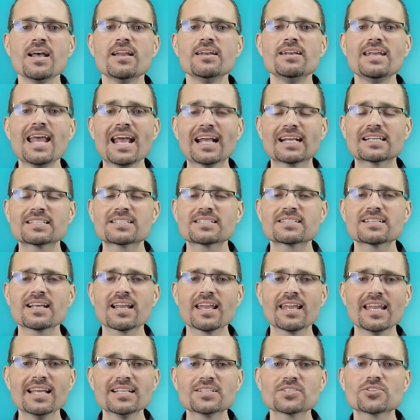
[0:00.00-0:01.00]
Next,
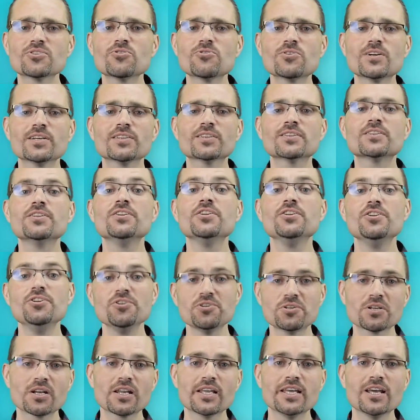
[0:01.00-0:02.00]
let's look at the
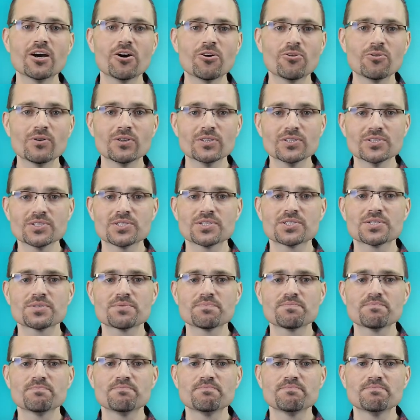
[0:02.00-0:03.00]
nucleolus.
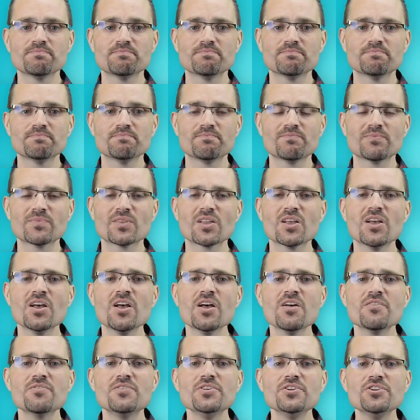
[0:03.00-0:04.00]

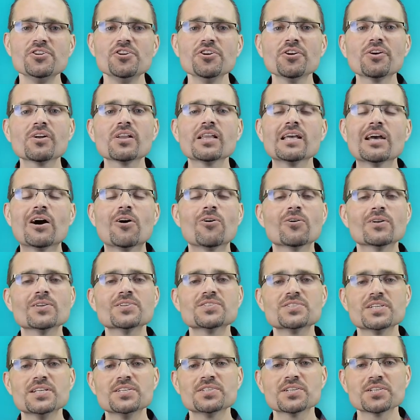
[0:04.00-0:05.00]
The
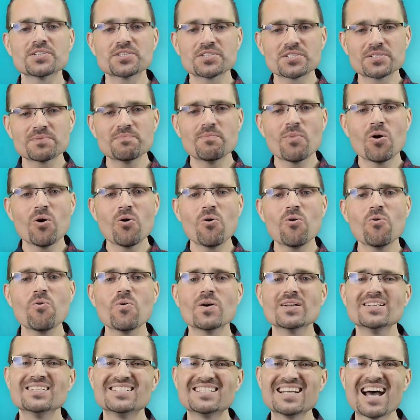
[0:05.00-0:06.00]
nucleolus is a small,
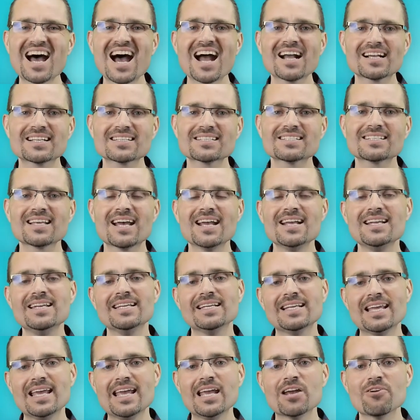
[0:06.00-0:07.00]
dark
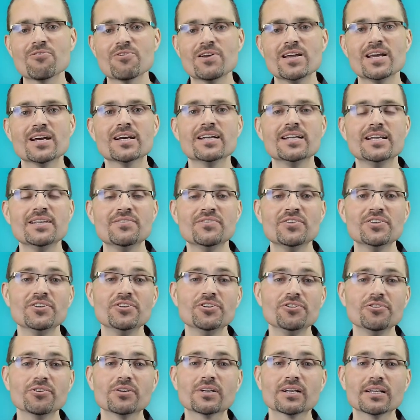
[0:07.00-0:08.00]
staining area in the
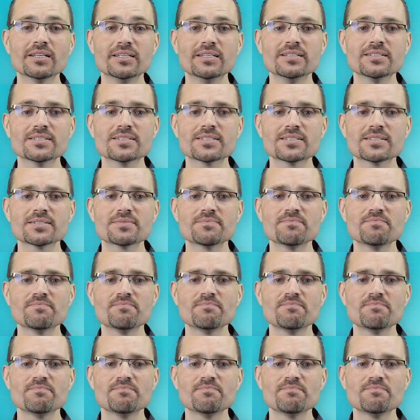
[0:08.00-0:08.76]
nucleus.